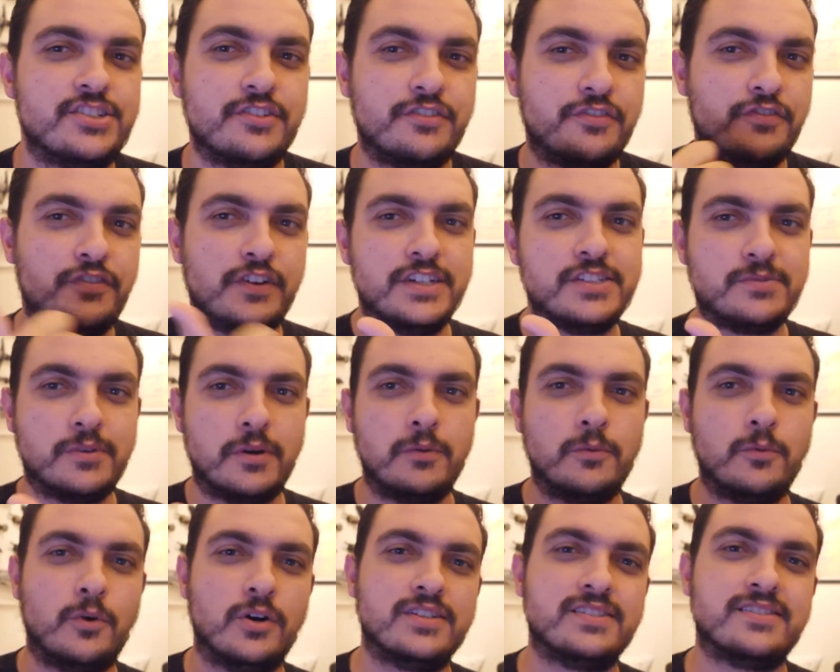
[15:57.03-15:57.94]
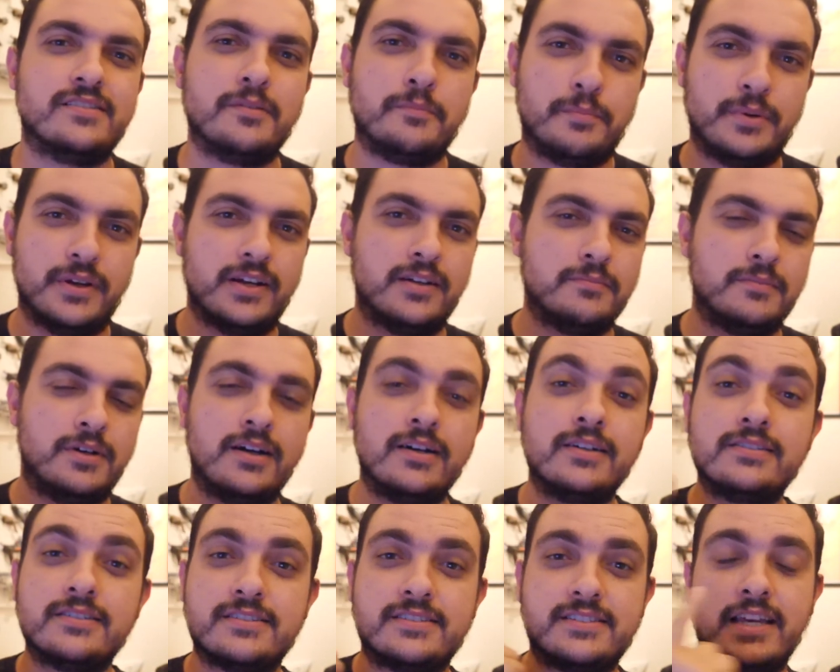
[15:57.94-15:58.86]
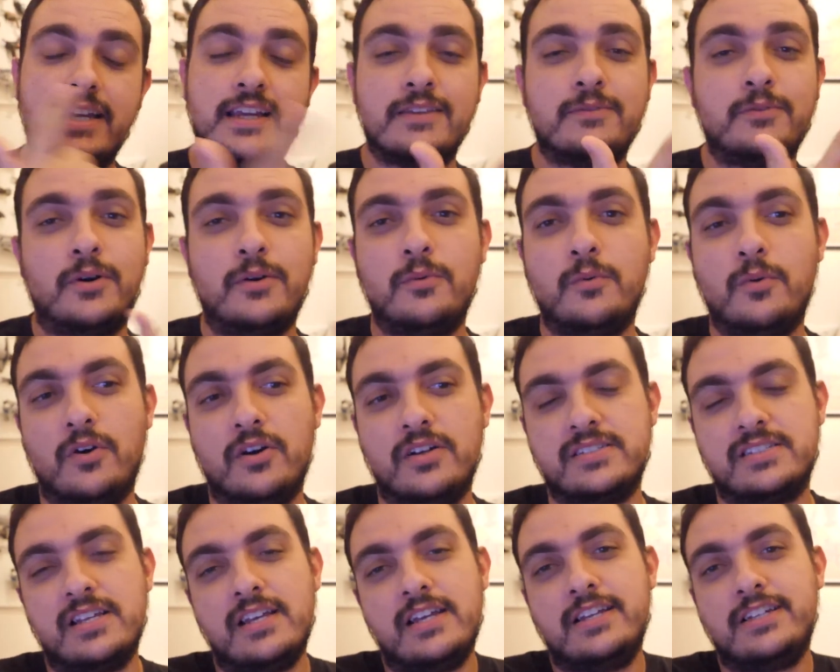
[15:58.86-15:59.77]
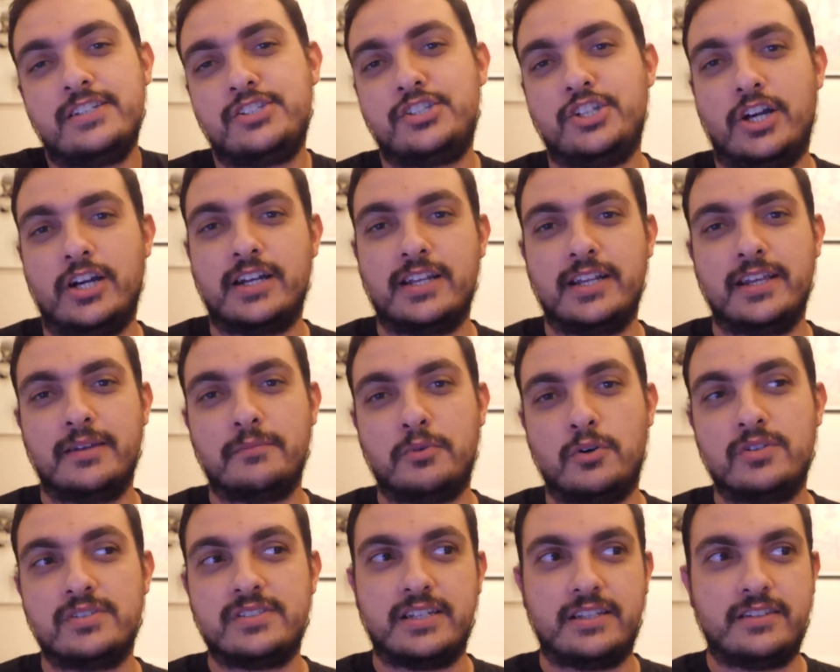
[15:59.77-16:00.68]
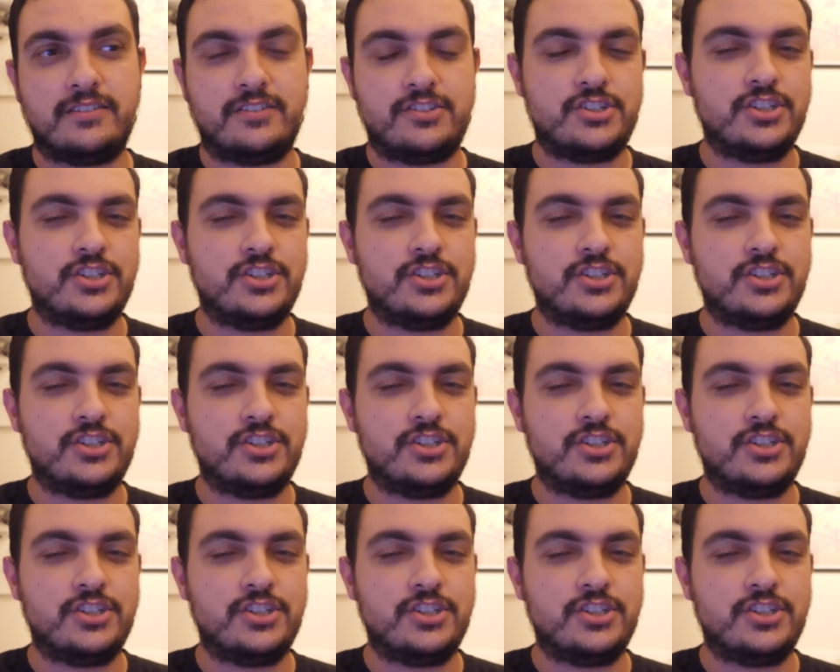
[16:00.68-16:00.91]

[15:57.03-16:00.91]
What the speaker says: The first one was the beer mug, the second one was juggling balls and